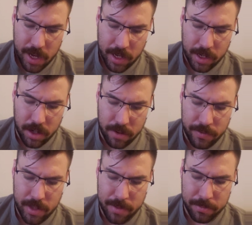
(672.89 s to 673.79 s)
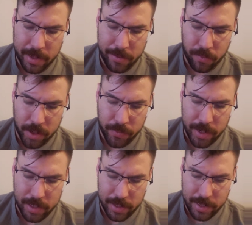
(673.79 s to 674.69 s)
hanging over them like
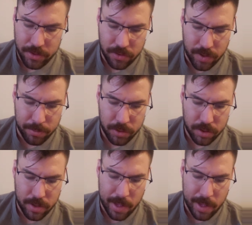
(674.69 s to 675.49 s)
runway light strips